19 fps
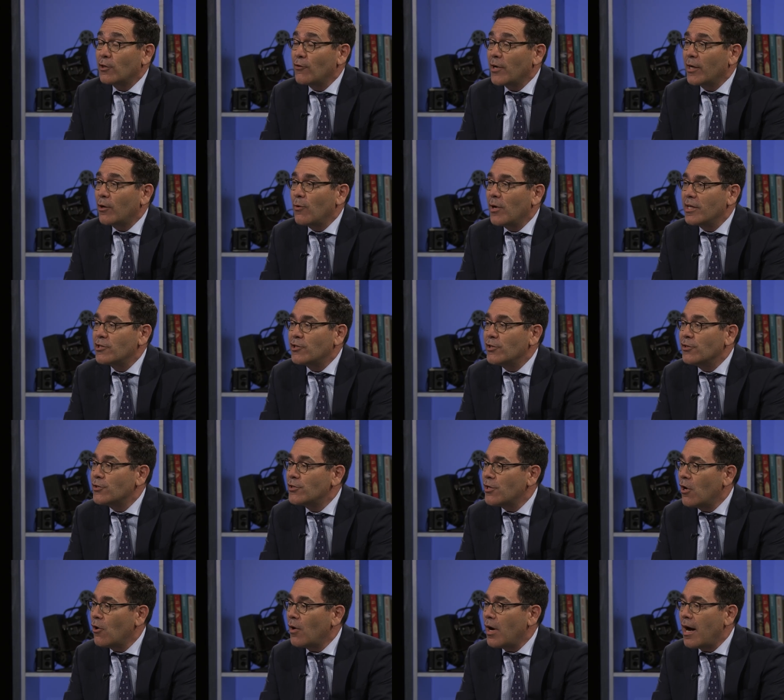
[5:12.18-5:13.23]
a great question.
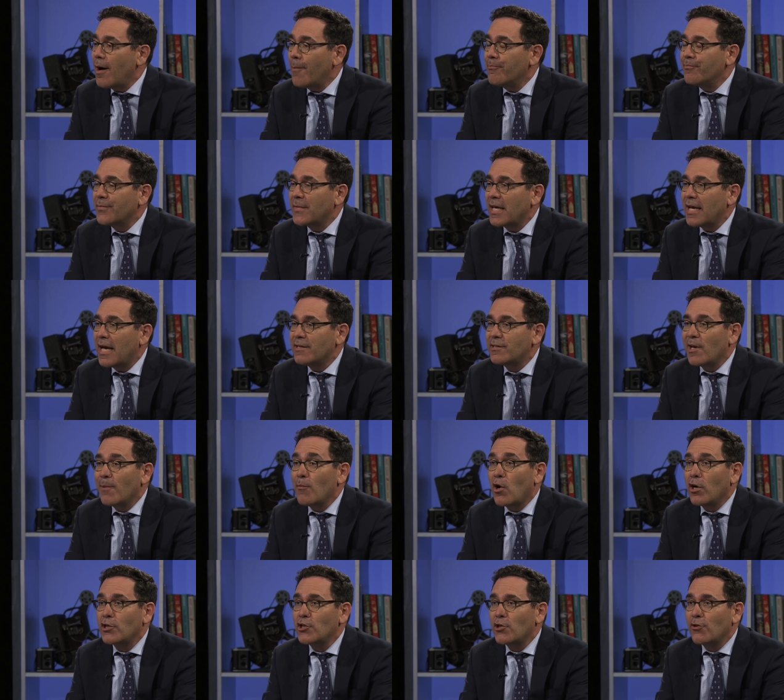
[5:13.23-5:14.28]
So um, as I
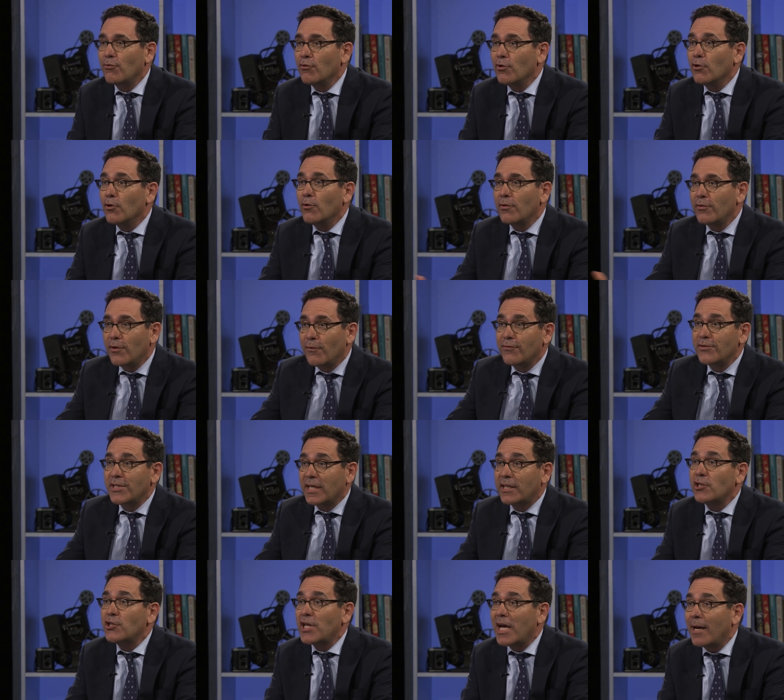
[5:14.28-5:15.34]
march through the
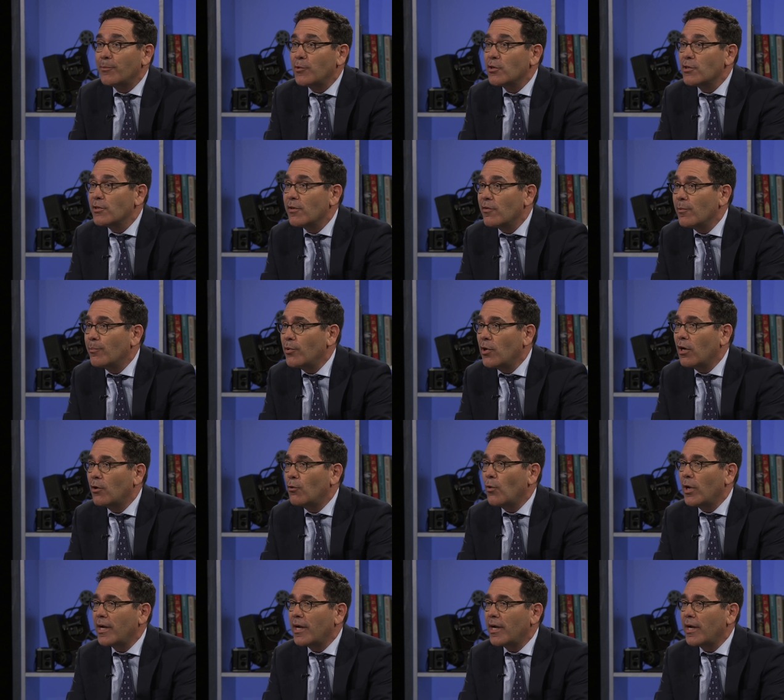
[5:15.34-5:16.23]
six chapters of the book,